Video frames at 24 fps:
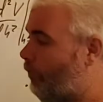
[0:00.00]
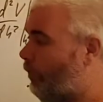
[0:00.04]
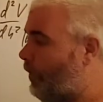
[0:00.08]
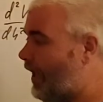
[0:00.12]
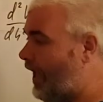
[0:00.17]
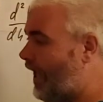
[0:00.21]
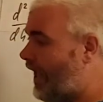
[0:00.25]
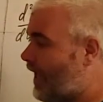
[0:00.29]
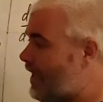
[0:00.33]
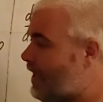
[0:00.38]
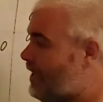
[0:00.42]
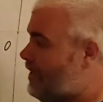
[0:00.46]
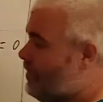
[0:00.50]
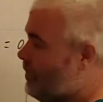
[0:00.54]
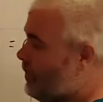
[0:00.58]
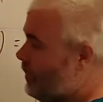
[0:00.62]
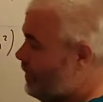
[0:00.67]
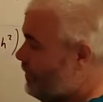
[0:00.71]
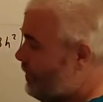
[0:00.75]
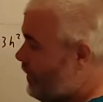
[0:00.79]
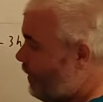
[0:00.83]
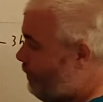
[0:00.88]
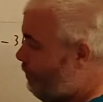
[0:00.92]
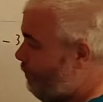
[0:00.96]
When h
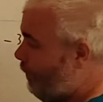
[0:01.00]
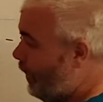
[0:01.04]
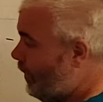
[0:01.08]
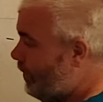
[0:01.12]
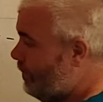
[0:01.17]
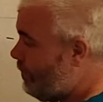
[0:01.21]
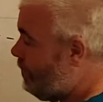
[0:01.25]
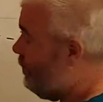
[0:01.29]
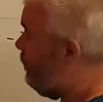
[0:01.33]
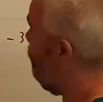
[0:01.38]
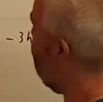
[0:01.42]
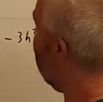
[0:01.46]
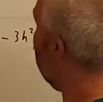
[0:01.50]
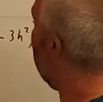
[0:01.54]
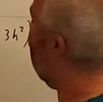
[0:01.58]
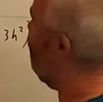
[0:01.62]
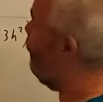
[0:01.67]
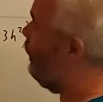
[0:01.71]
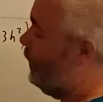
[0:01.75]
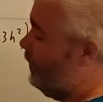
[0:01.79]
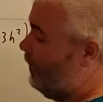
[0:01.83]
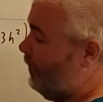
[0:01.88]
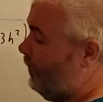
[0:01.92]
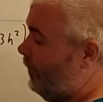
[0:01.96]
is a positive
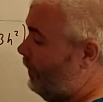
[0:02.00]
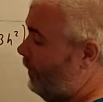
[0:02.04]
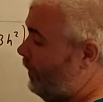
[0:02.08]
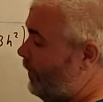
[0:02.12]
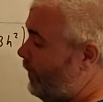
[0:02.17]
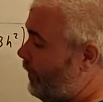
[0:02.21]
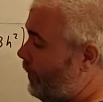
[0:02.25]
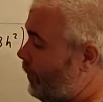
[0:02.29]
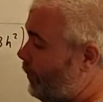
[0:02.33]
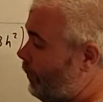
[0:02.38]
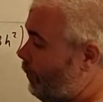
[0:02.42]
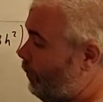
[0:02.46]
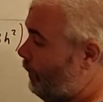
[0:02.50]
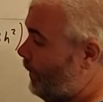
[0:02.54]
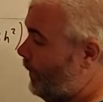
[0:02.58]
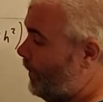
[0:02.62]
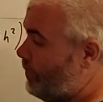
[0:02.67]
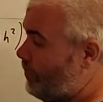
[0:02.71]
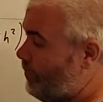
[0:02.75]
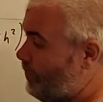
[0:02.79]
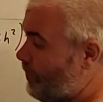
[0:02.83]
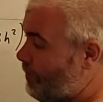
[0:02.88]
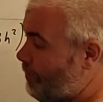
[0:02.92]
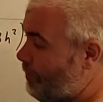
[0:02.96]
number, we
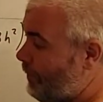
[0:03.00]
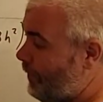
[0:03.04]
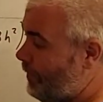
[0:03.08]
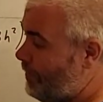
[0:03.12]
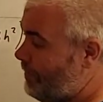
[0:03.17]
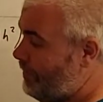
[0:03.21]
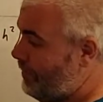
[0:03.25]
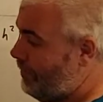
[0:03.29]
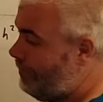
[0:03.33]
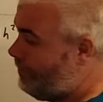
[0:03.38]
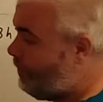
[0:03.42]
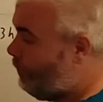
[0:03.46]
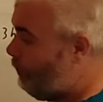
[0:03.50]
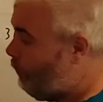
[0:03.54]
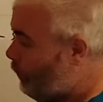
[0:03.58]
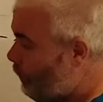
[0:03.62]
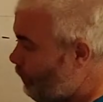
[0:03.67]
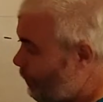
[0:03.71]
get 3 positives and